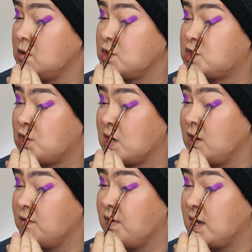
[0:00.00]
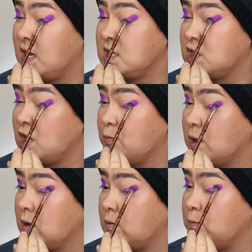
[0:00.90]
not struggling financially,
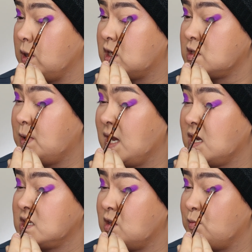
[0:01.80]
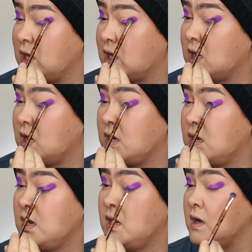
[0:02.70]
but because my hours have been cut,
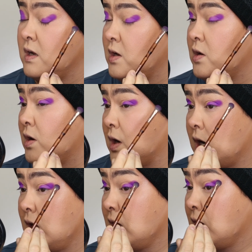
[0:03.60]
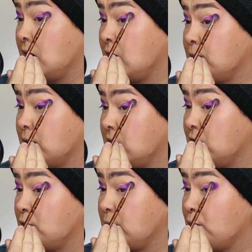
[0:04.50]
you know, I am a
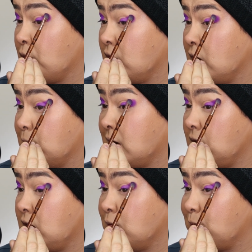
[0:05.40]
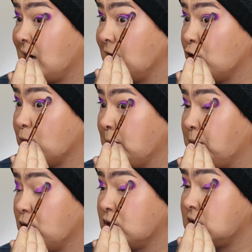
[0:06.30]
little bit worried about, you know, paying all my
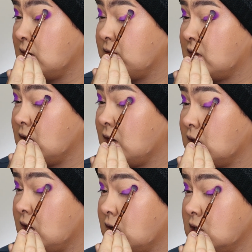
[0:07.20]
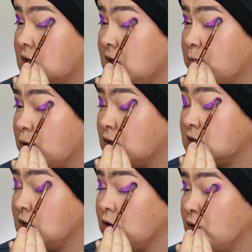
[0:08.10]
bills and everything like that, because I am on a
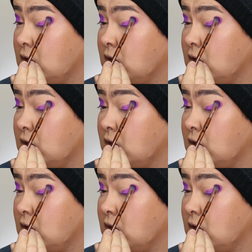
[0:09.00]
single